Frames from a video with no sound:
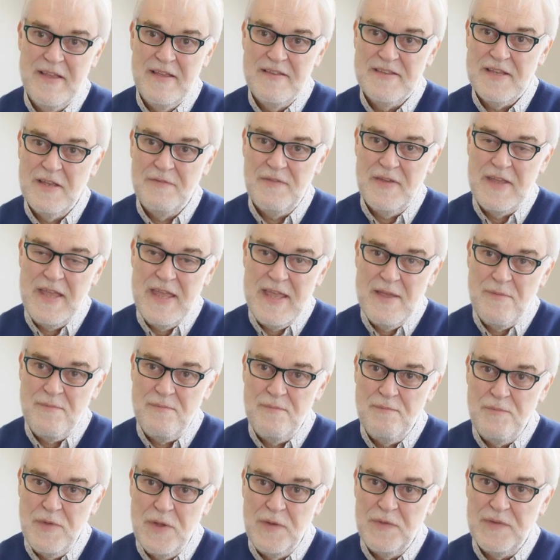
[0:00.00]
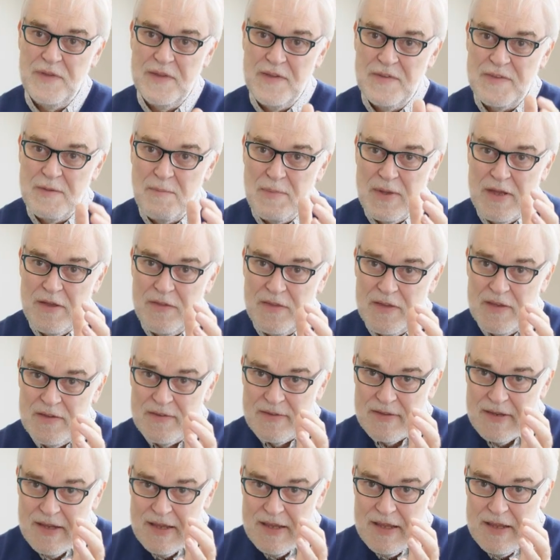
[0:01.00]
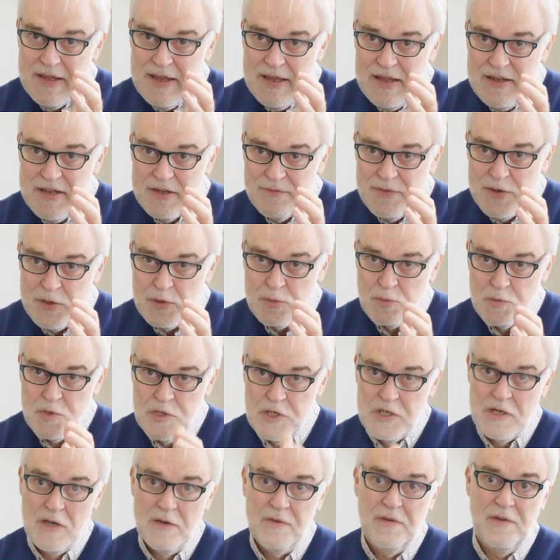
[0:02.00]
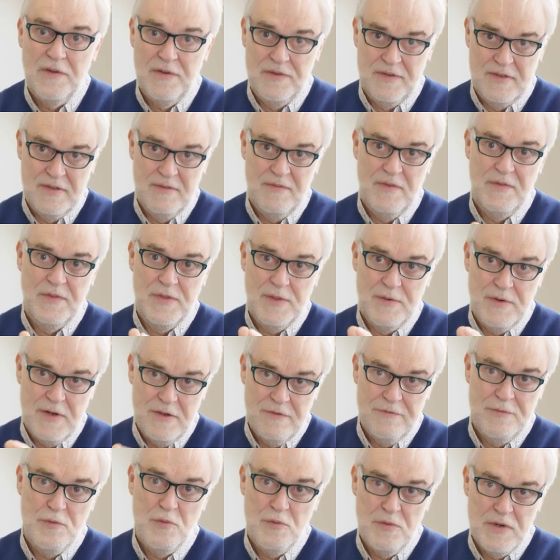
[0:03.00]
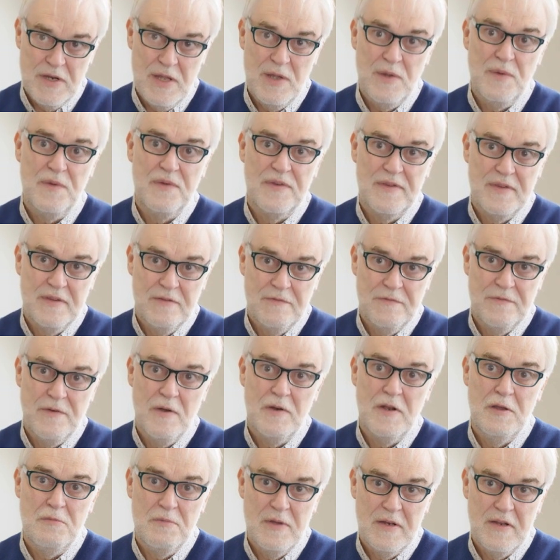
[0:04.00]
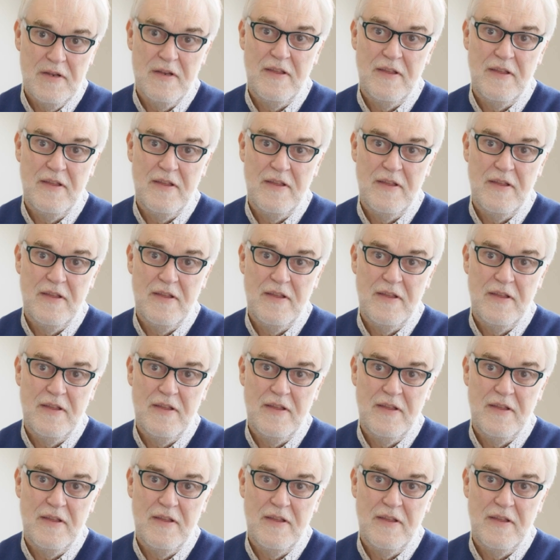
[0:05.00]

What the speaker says: So for him, music is about these individual chunks of three or four notes that follow one